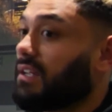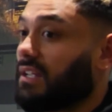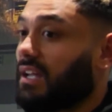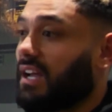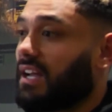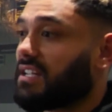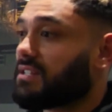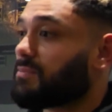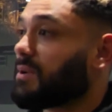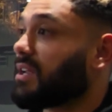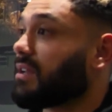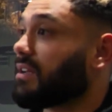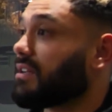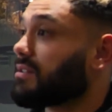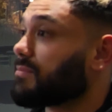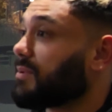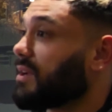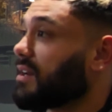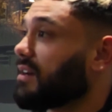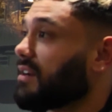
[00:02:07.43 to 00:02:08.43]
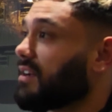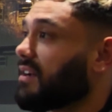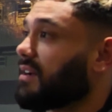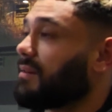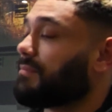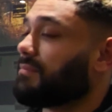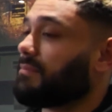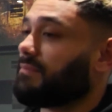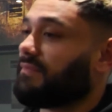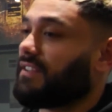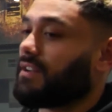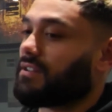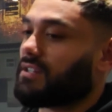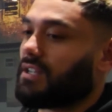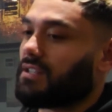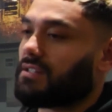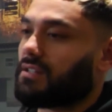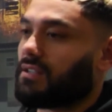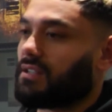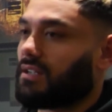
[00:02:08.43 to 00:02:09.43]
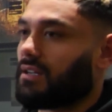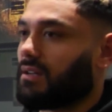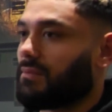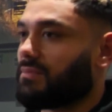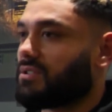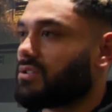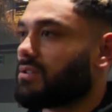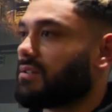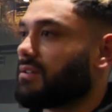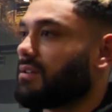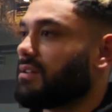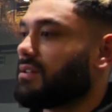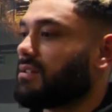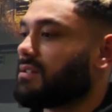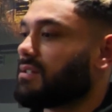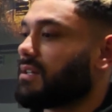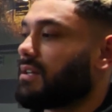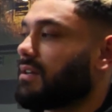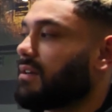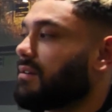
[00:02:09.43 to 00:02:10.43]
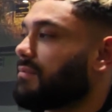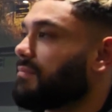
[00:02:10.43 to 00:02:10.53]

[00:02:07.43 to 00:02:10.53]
Yeah, he's been fantastic. His